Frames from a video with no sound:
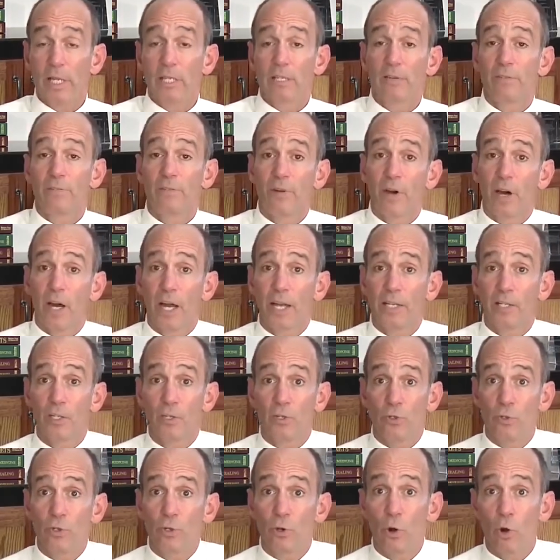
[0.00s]
to
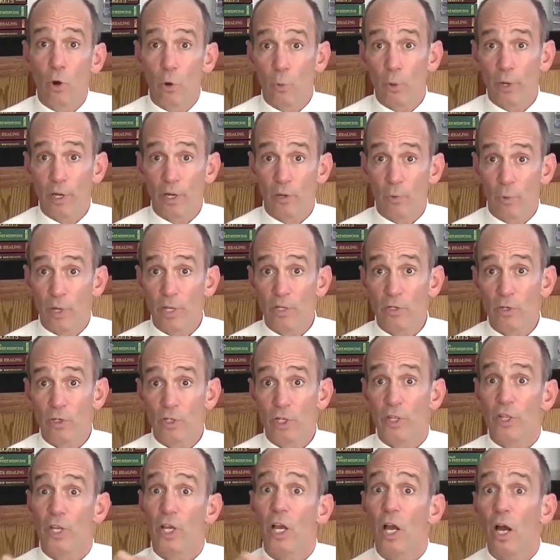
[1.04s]
do your homework and
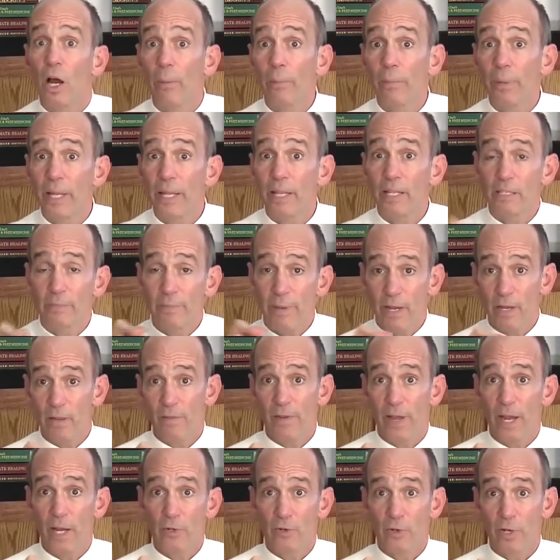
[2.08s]
research on the company that's
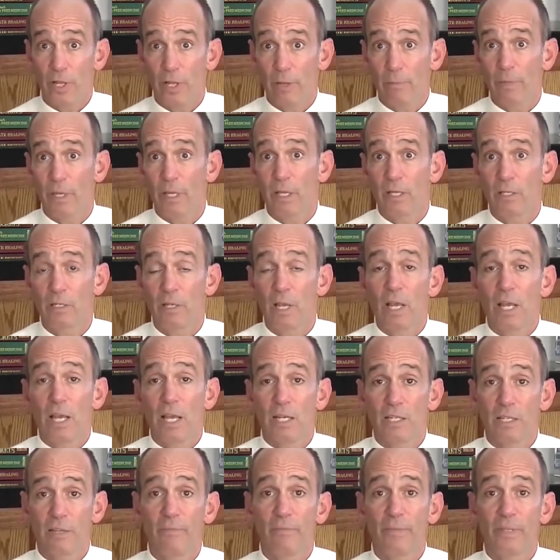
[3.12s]
manufacturing them, because
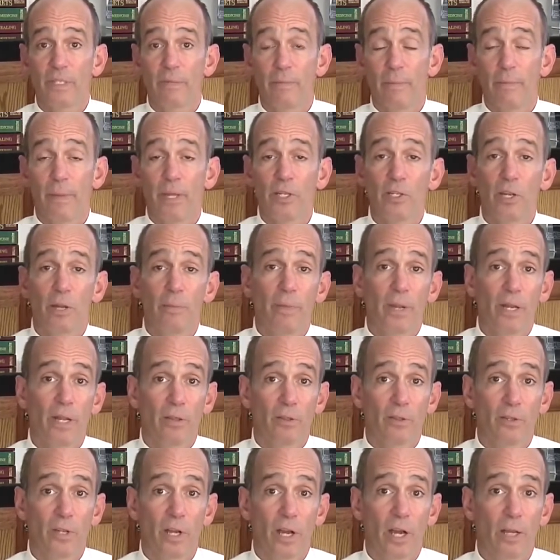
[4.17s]
as I mentioned on many
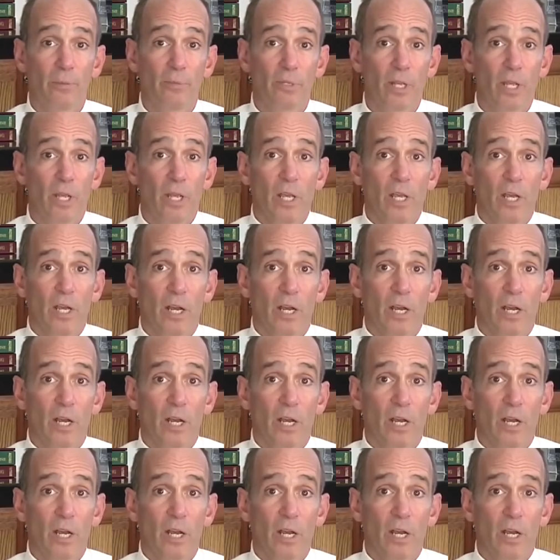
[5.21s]
other times,